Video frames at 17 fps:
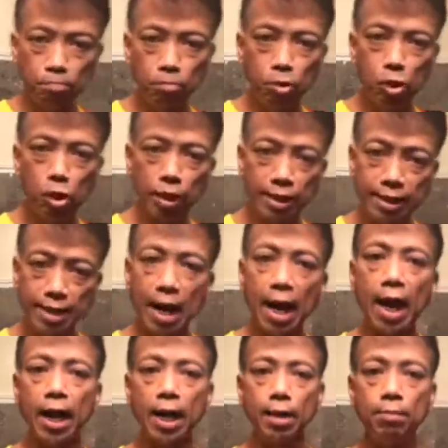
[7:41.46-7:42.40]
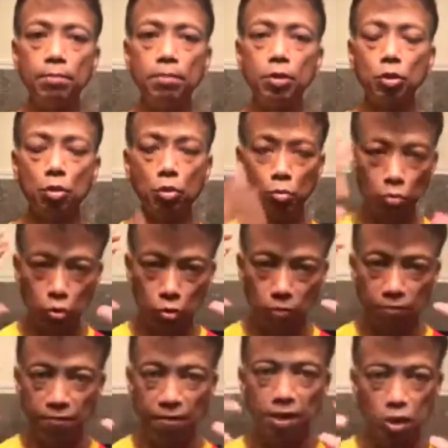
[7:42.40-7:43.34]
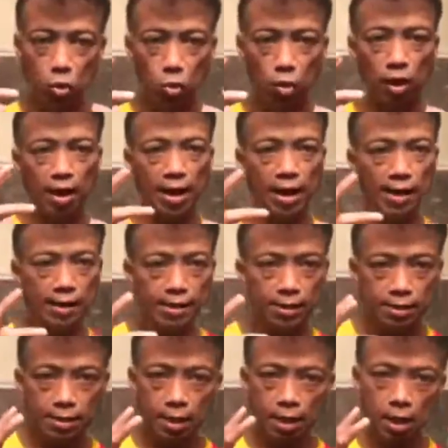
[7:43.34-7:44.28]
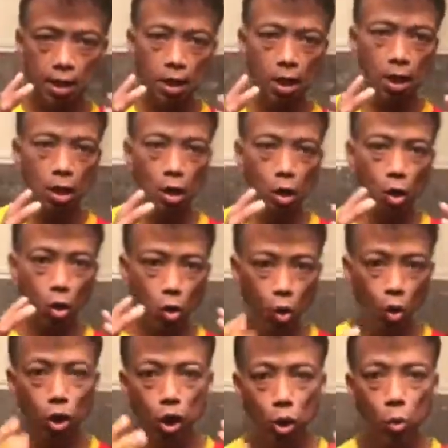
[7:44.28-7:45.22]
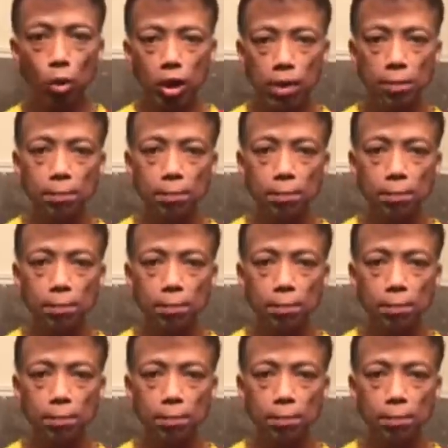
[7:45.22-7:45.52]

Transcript: good time to visualize who you want to